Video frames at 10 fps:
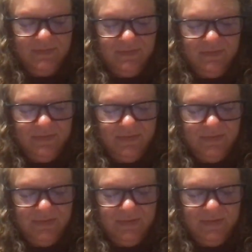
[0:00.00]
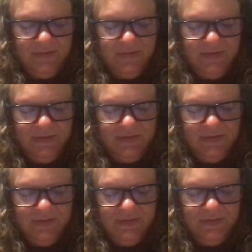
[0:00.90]

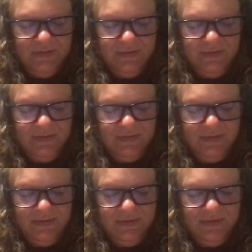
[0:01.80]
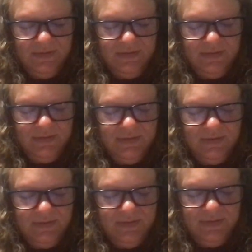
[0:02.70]

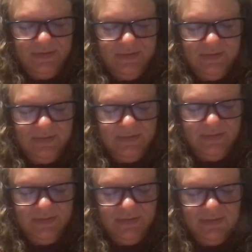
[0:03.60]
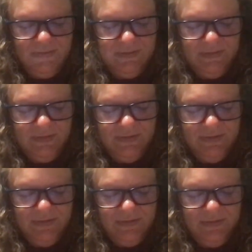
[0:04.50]

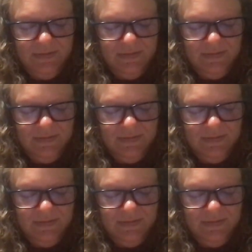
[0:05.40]
[no speech]